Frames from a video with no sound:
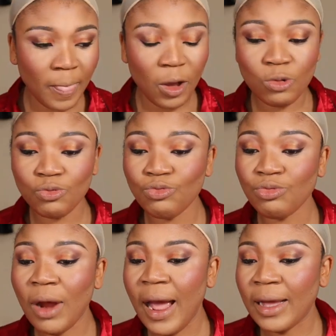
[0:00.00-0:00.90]
All
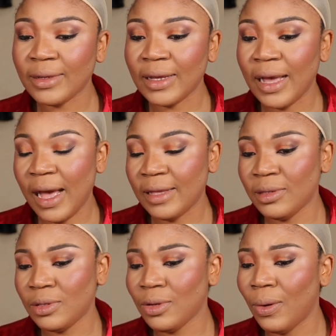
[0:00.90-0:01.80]
right,
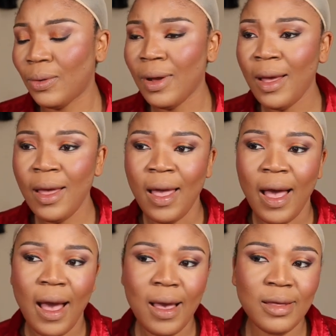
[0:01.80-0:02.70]
guys, so
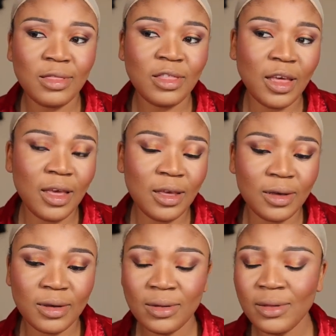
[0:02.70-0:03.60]
I
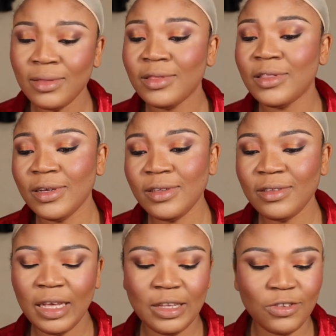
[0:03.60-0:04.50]
think
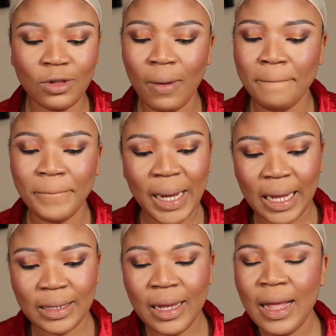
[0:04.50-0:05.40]
this is not
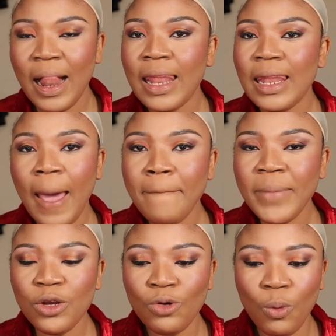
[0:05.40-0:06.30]
bad. Let
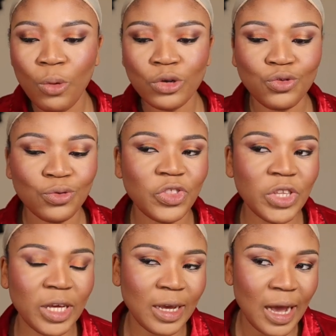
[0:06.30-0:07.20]
me know what you
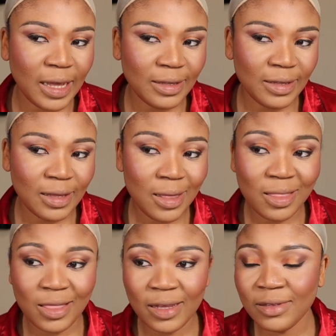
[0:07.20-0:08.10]
think, guys.
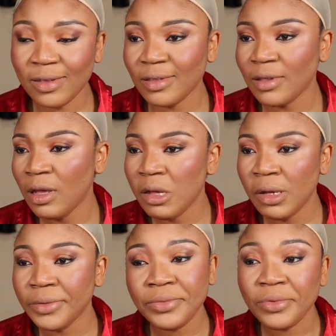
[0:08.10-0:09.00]
This is
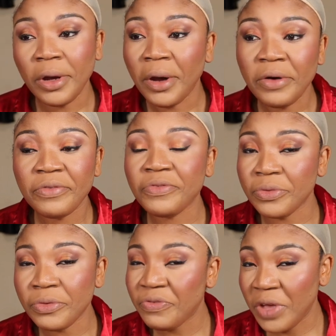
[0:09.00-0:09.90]
a
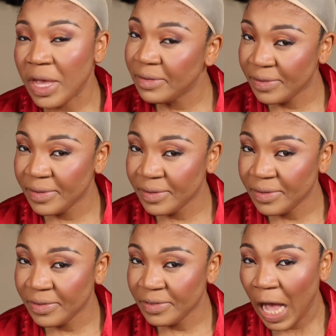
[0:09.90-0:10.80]
full
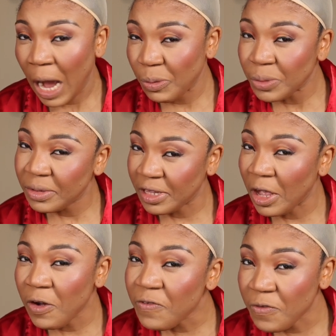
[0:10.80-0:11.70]
face, I would
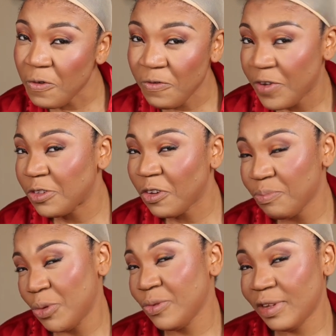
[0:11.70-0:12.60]
say a full face
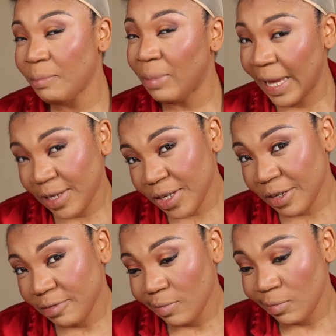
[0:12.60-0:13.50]
of beauty blender.
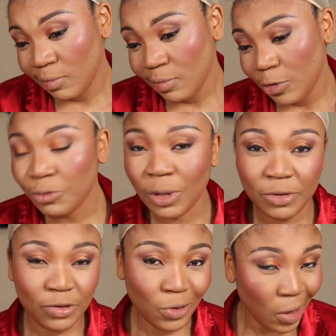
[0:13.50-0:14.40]
You want
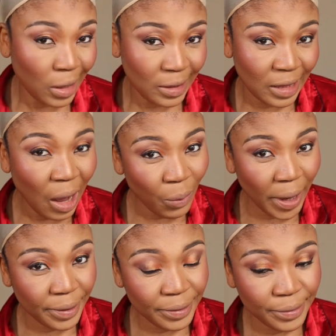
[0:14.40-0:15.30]
me to call it that way?